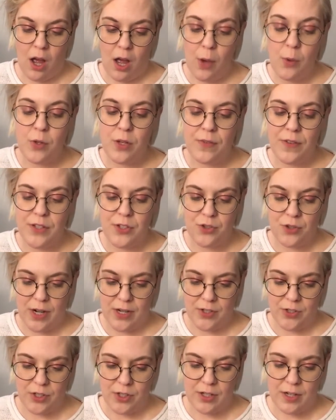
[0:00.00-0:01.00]
of his
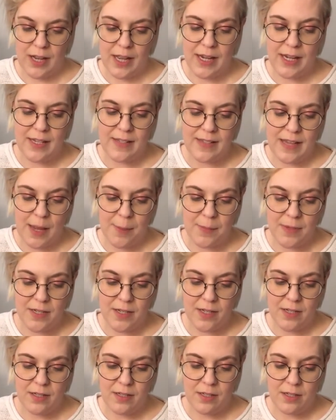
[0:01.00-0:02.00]
dresser and examined
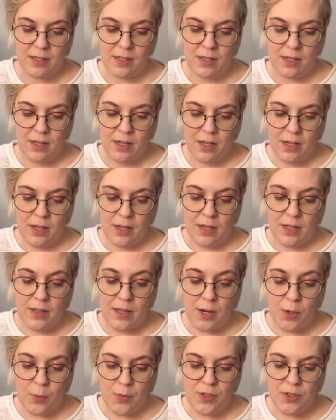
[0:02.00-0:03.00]
it.
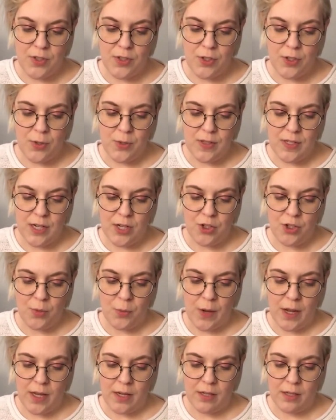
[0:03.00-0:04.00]
There was the new station
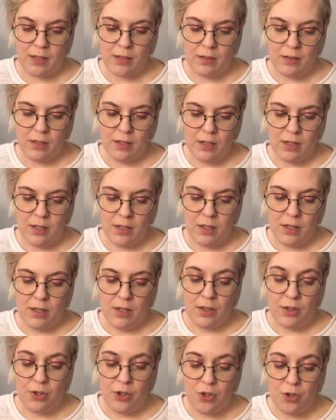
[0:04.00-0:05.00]
wagon.
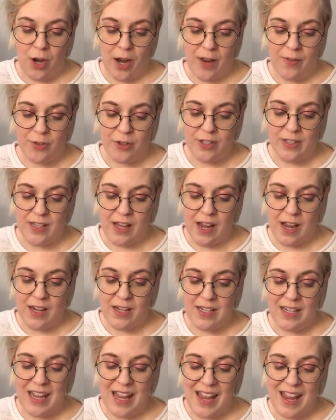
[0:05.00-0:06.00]
The driver's
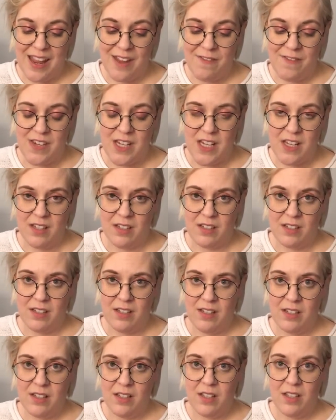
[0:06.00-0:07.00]
side caved in,
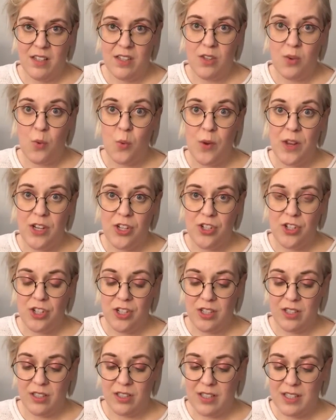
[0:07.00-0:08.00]
the
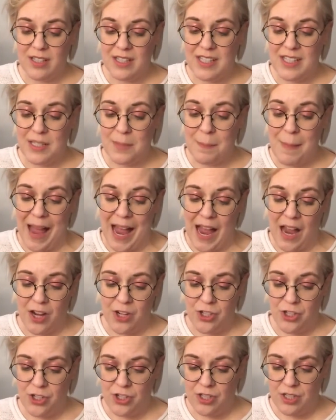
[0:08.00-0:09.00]
windshield
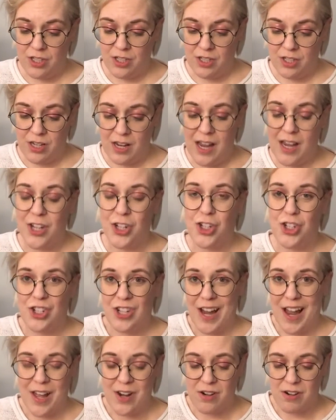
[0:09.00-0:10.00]
smashed and
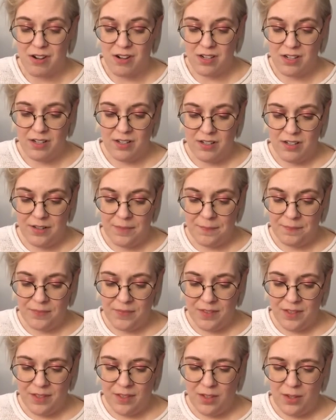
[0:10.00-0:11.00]
shattered.
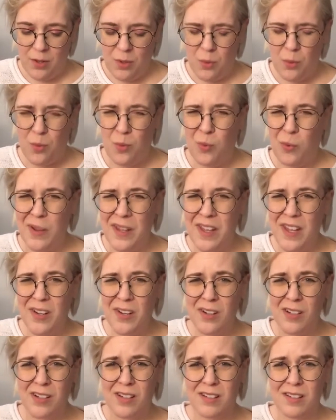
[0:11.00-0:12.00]

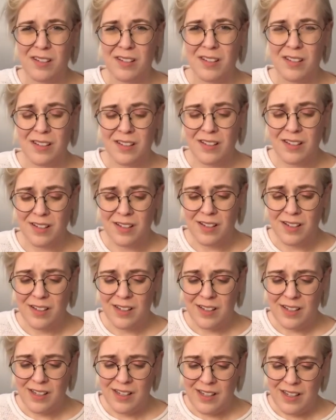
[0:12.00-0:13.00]
"Weird,"
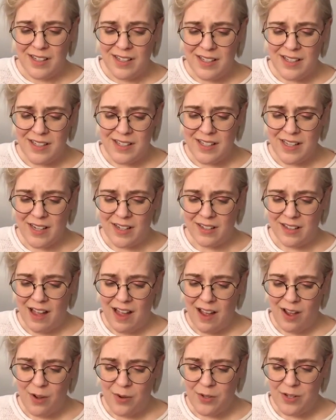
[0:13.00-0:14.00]
he said
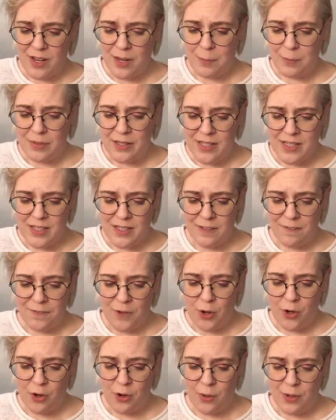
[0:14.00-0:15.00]
aloud and placed the
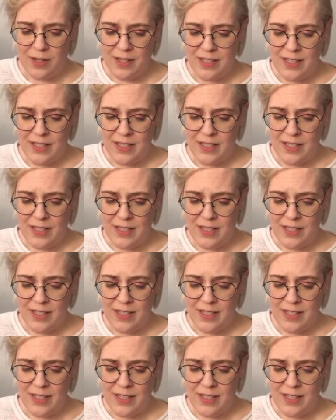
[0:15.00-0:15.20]
photo in a